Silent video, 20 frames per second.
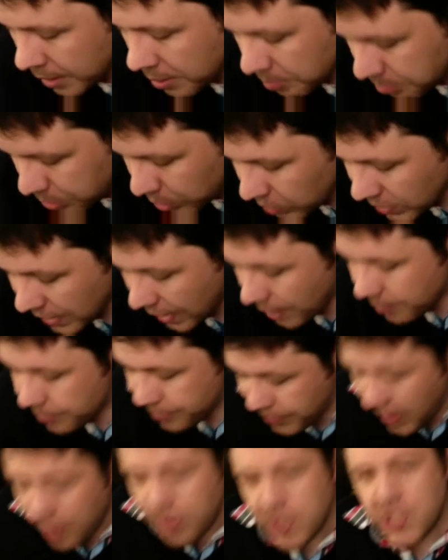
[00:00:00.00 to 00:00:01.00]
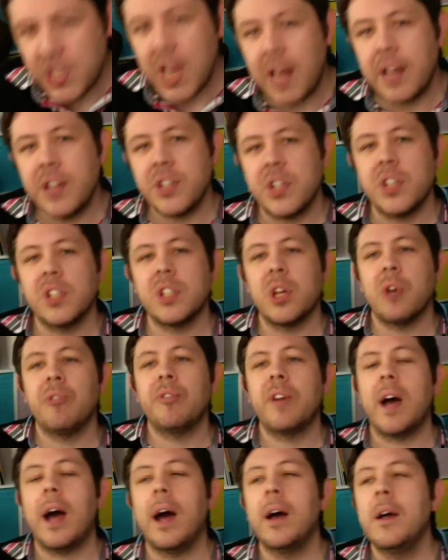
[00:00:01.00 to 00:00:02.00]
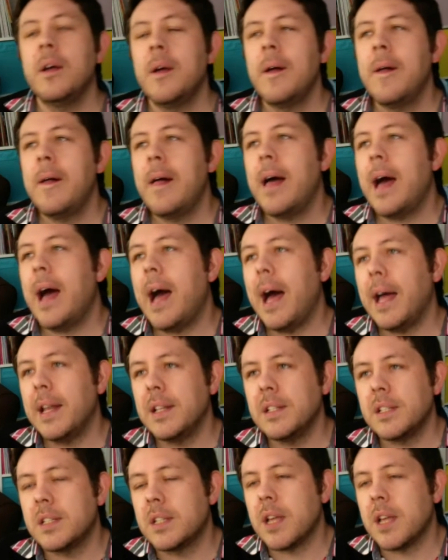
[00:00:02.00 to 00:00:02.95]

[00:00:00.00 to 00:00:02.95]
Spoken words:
But, yeah, very challenging so far. And